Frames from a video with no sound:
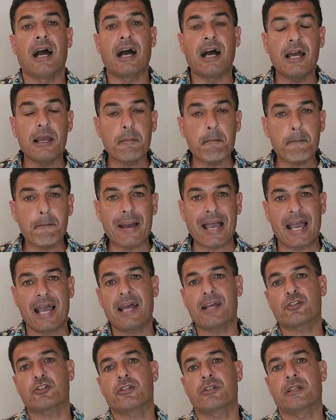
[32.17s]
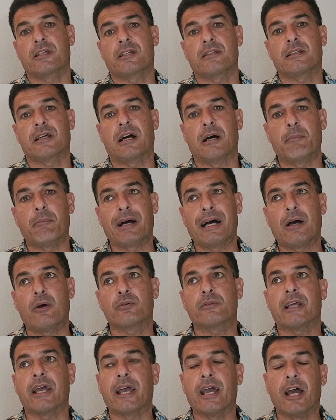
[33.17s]
I'm passionate
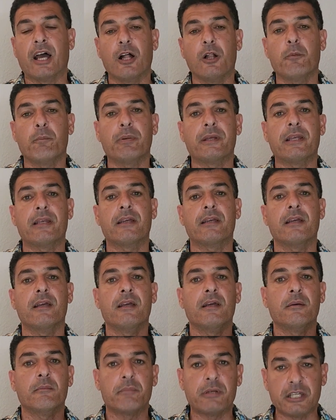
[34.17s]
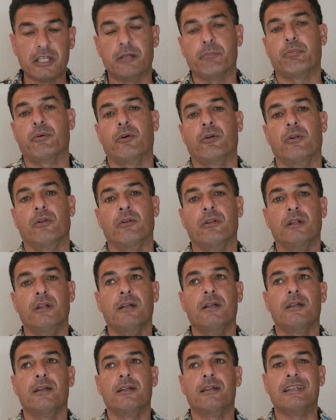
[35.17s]
about helping people
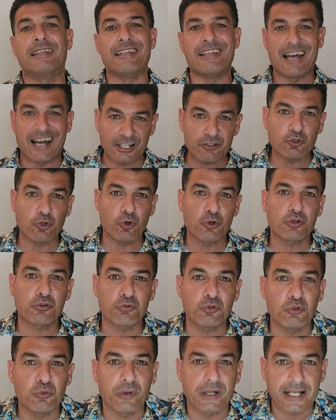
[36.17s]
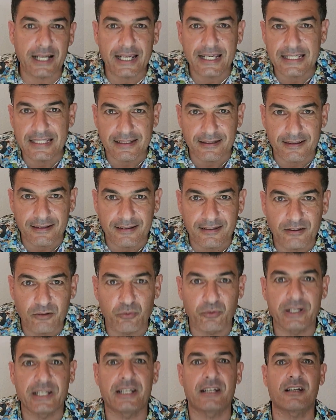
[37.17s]
not go through what I did
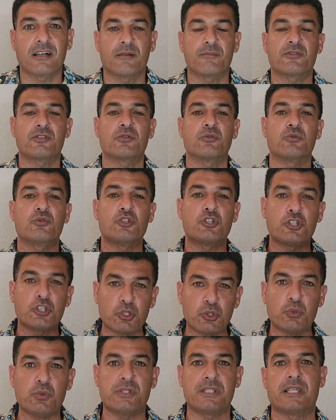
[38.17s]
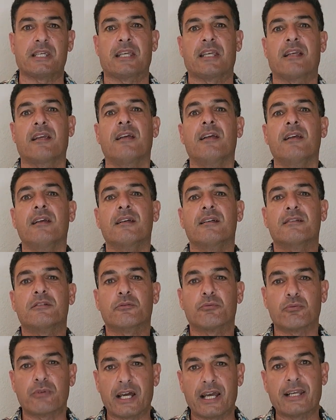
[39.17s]
when it comes to choosing
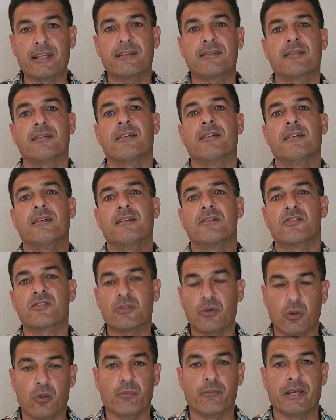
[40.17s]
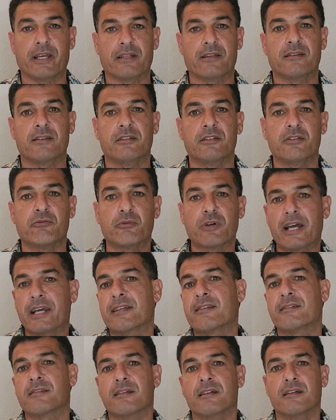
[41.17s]
the right soulmate, the
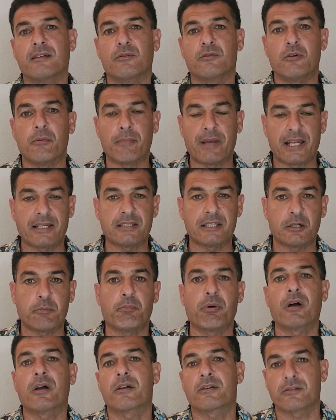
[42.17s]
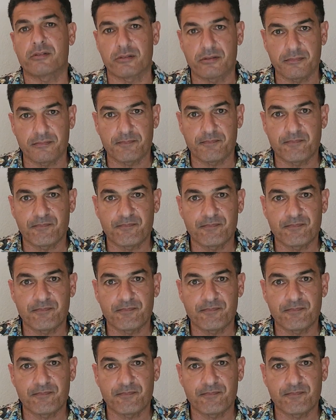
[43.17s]
right romantic partner.